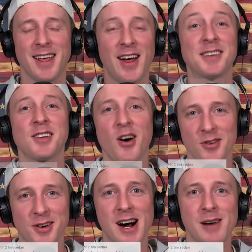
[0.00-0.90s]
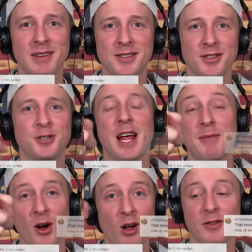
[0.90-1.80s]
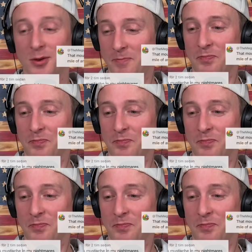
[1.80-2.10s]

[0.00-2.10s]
I saw all your comments. Shame on all of you.